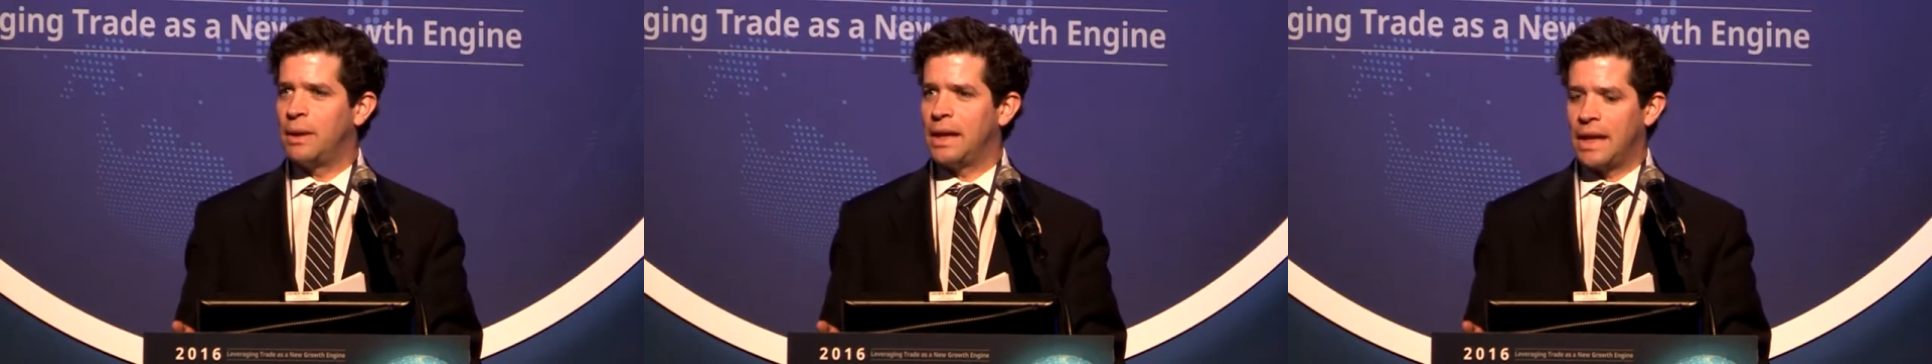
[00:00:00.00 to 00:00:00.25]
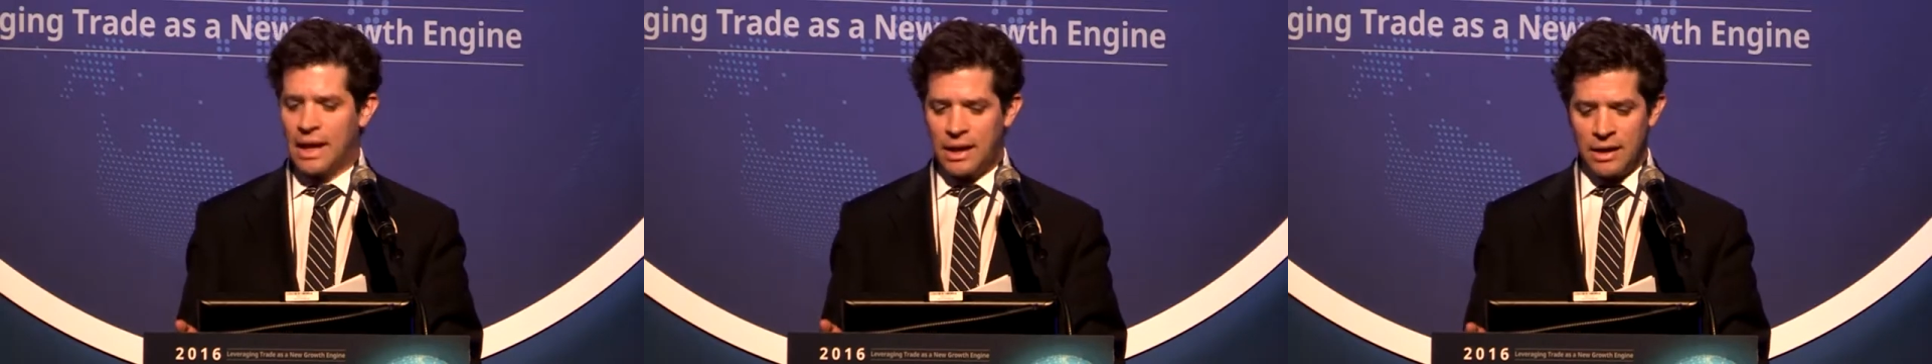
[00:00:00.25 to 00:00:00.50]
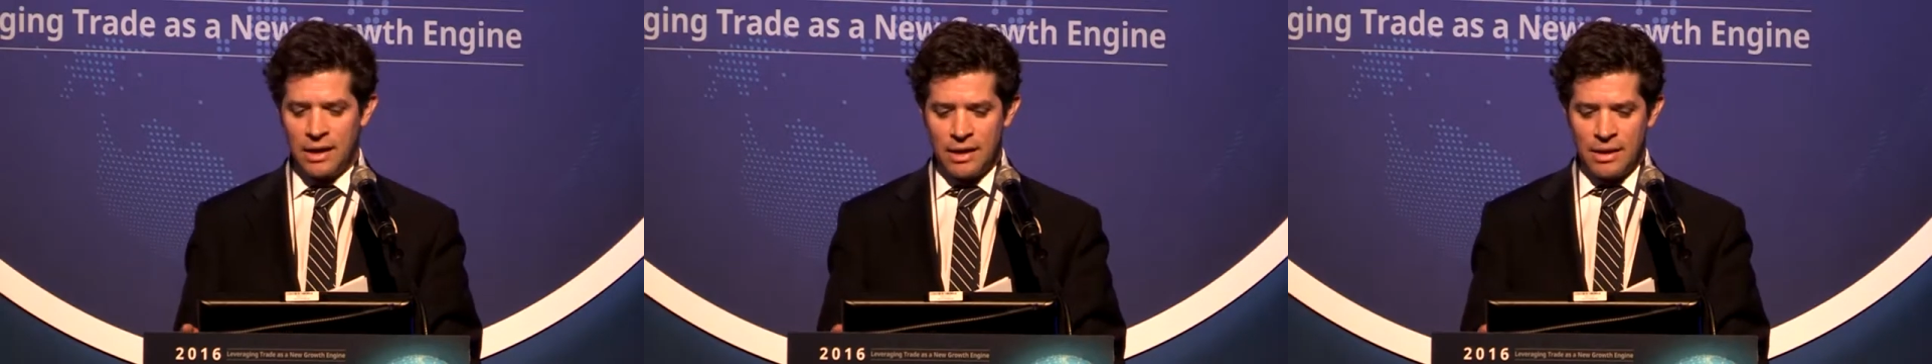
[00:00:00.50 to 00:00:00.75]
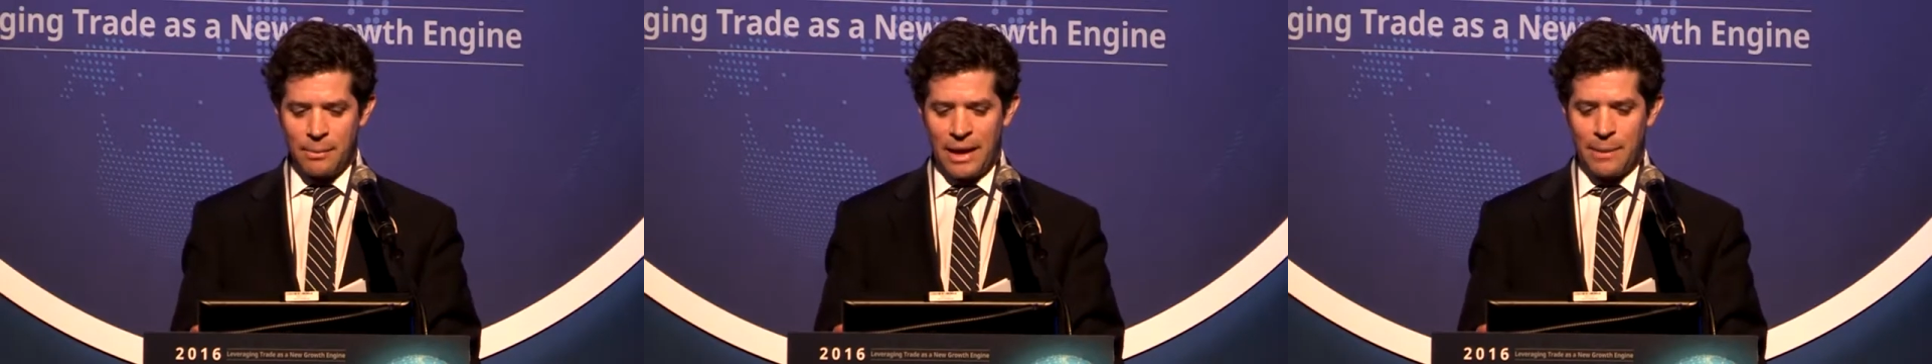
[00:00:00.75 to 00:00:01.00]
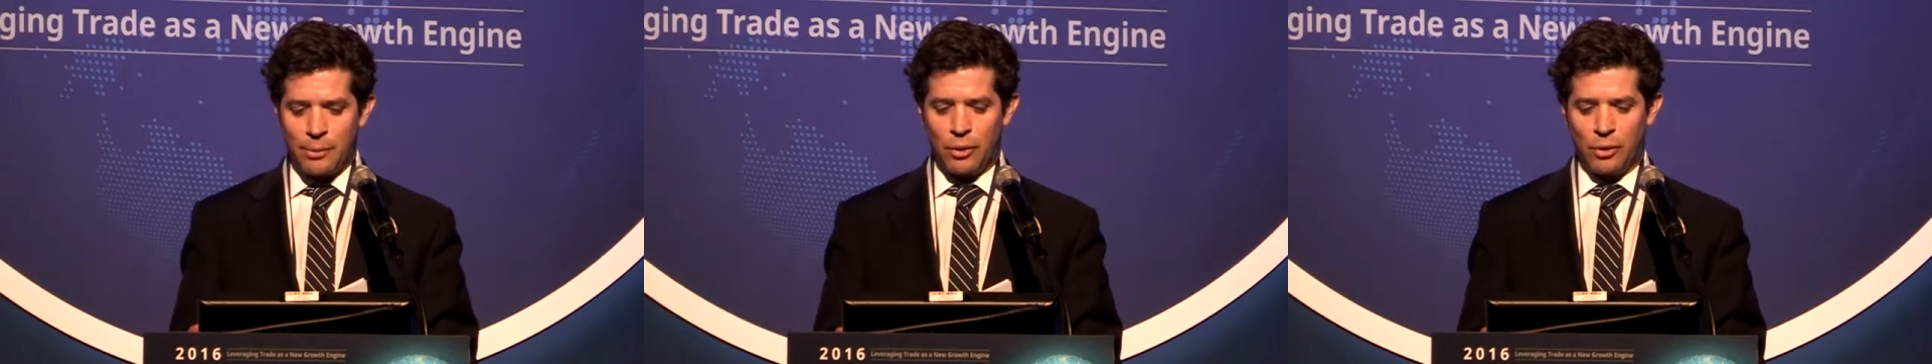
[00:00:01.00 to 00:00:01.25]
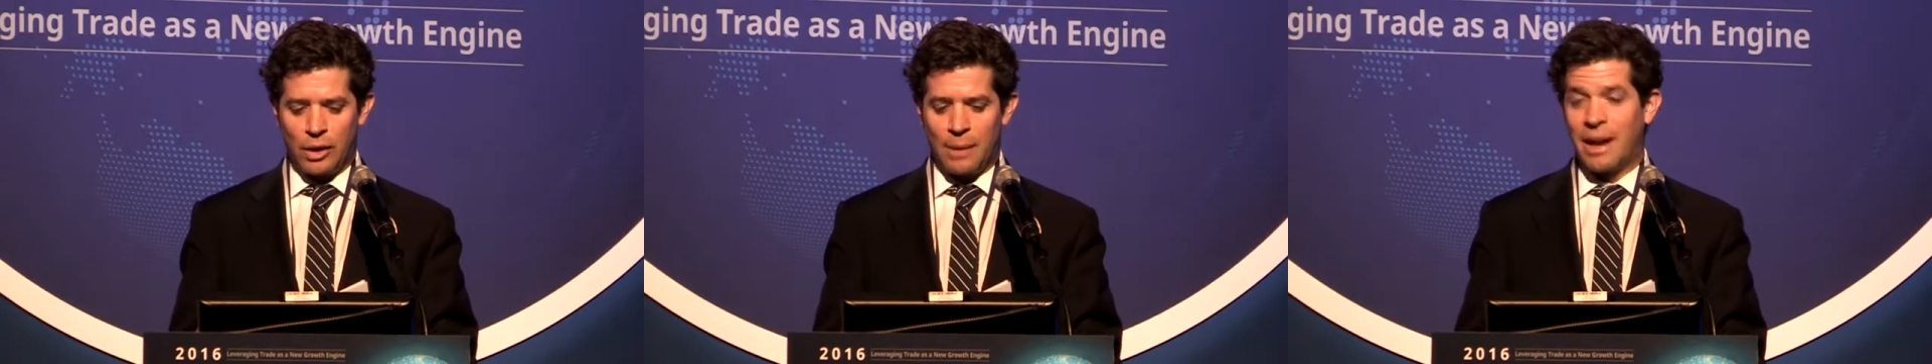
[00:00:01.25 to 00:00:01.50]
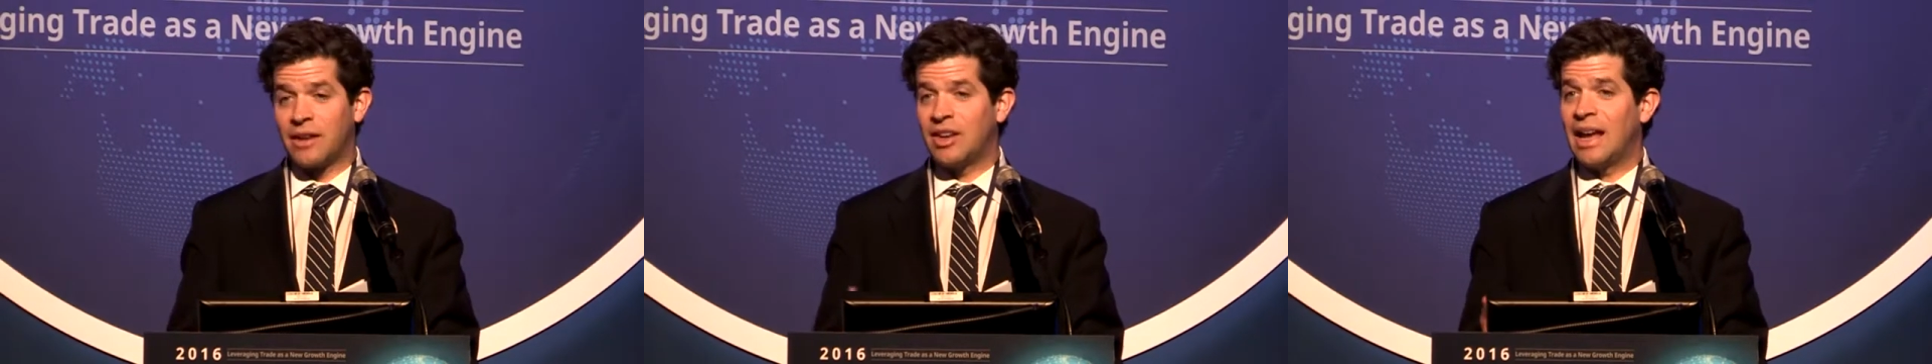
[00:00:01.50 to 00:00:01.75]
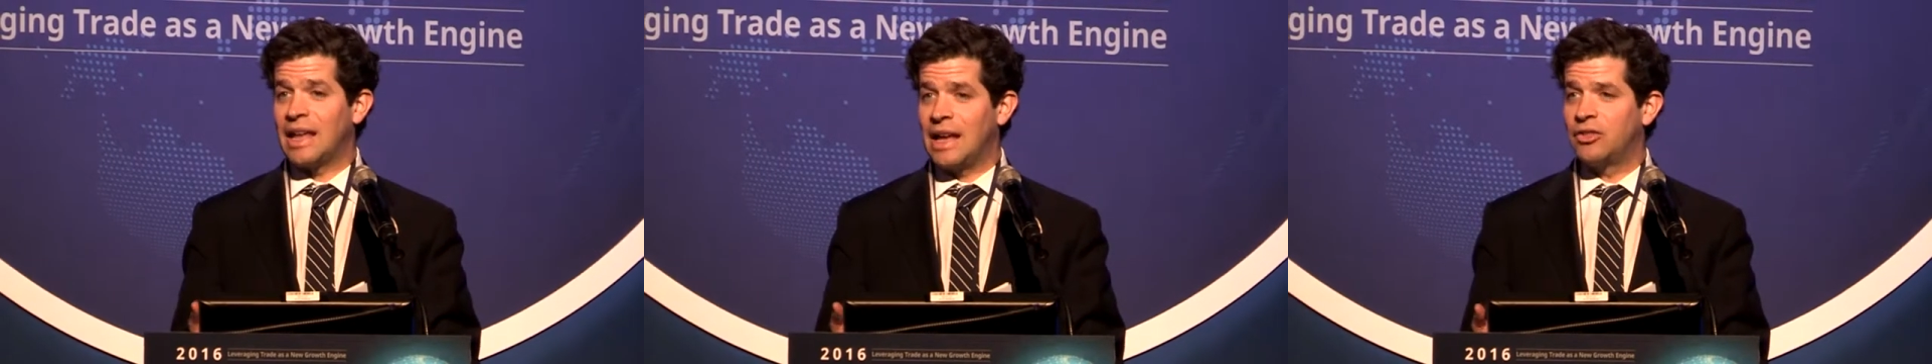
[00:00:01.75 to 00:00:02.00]
billion people about
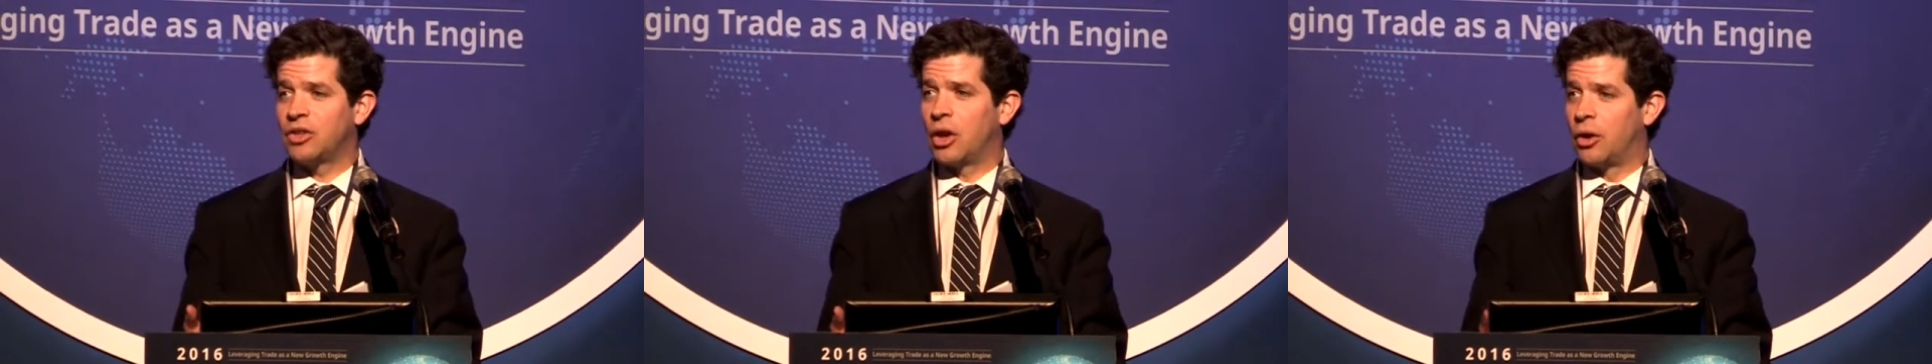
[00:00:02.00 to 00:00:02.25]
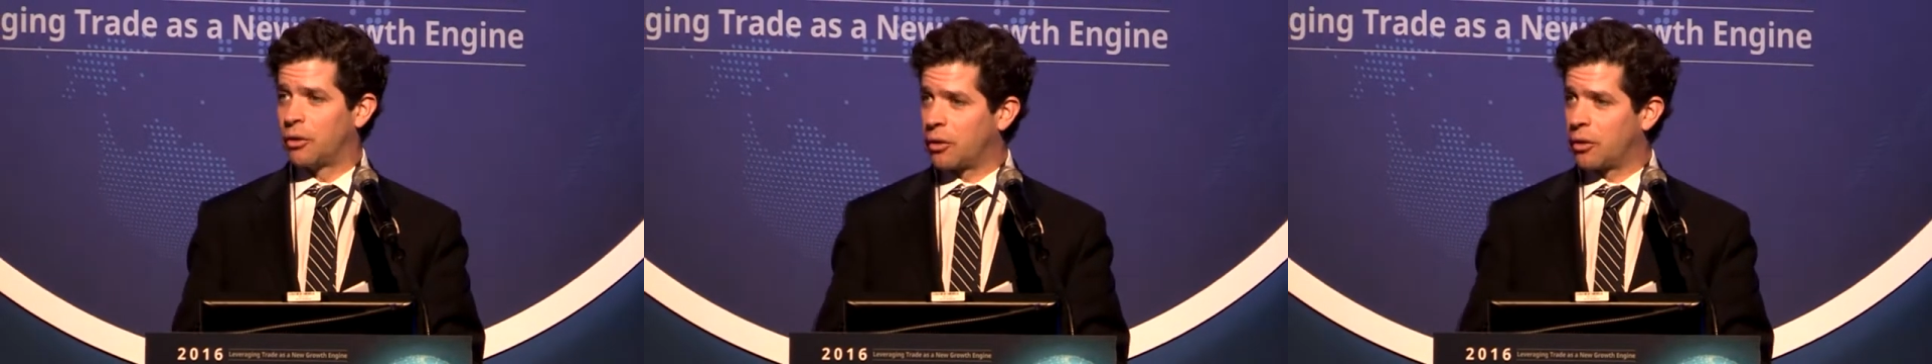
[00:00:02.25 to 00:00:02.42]
10 years ago,